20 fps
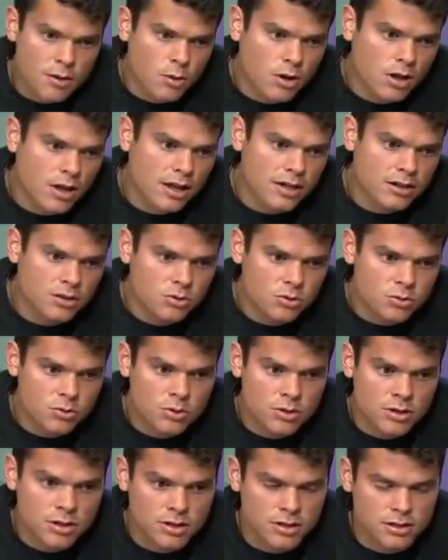well, I
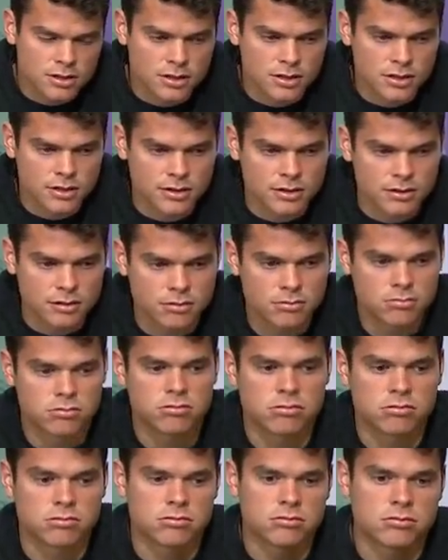knew
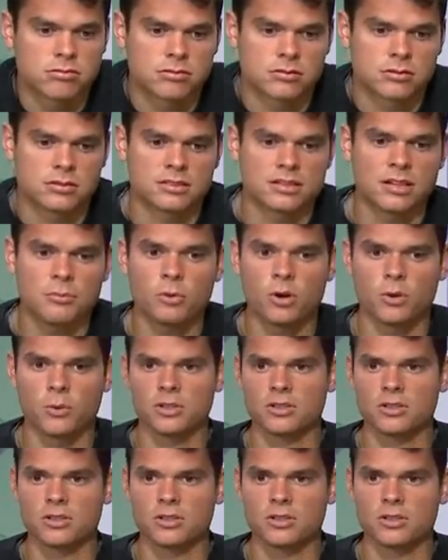somewhat